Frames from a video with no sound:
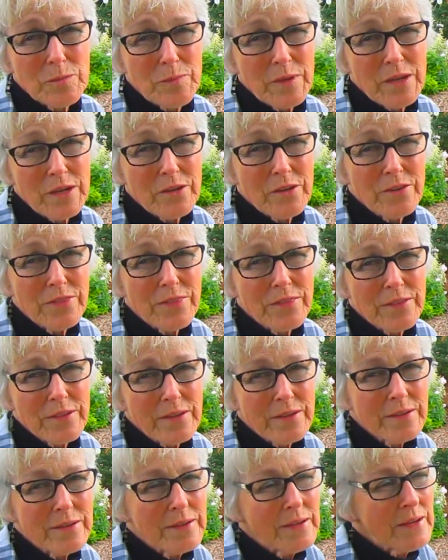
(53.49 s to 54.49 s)
to be a good
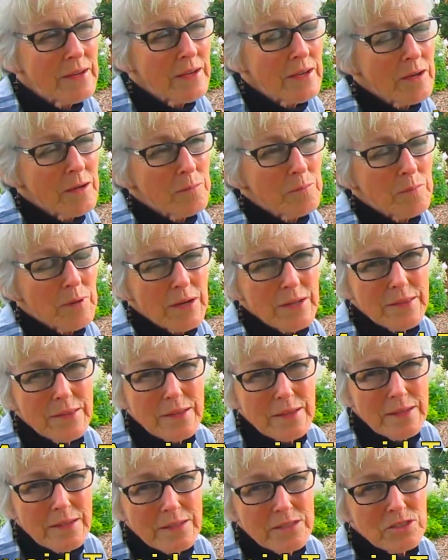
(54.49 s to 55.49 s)
thing, but
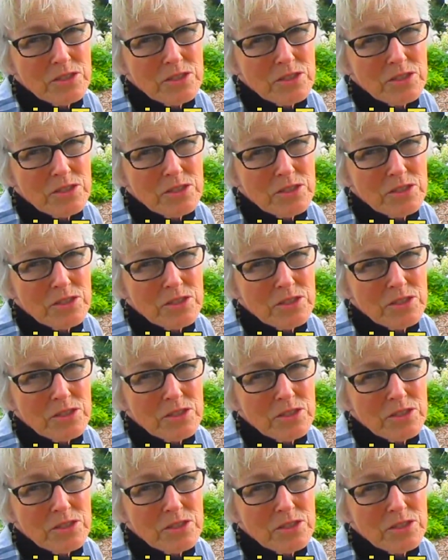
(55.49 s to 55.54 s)
it